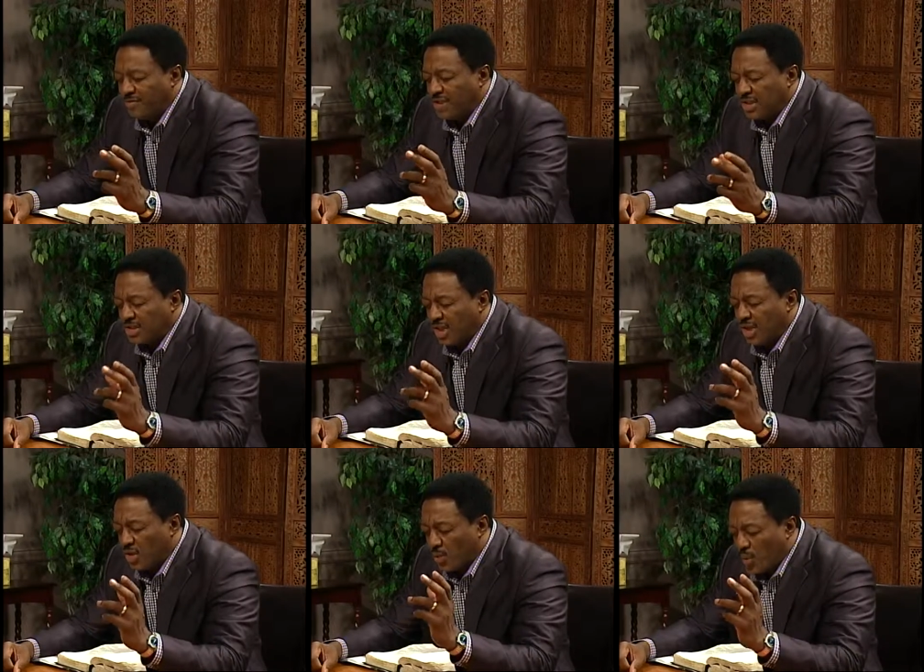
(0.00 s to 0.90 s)
of Jesus
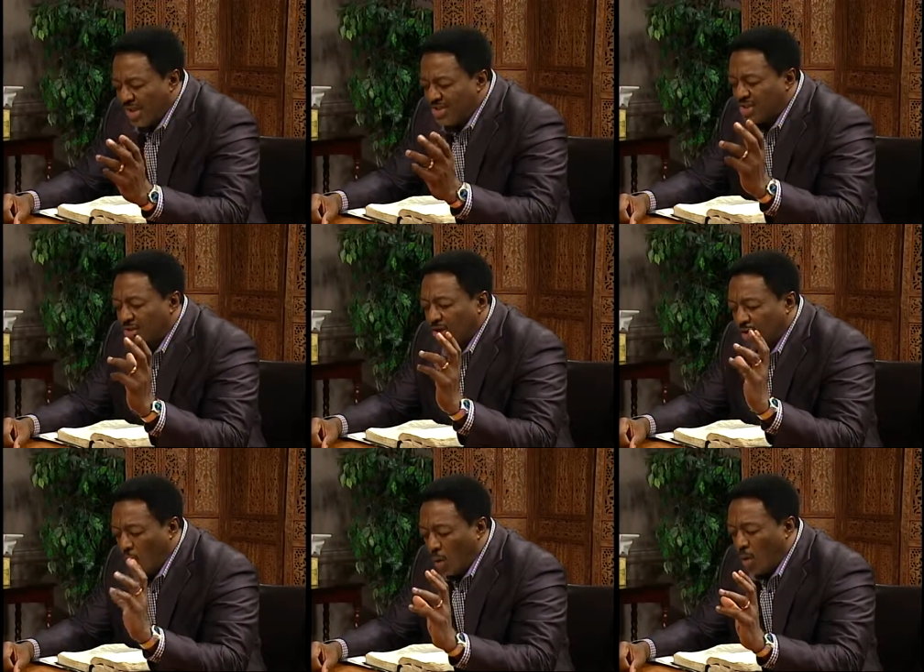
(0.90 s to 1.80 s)
can you reach the
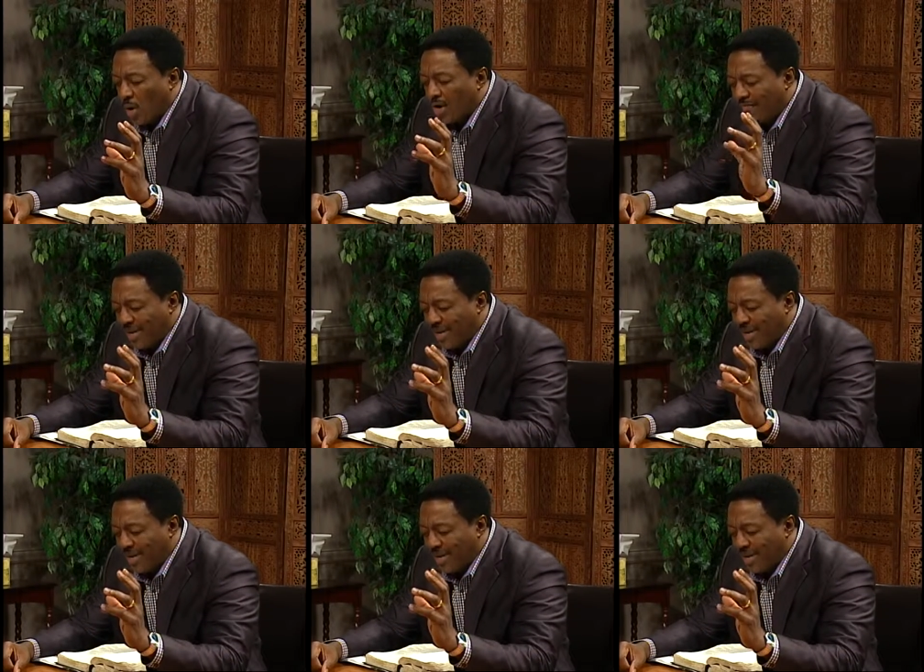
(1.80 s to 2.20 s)
core of yes.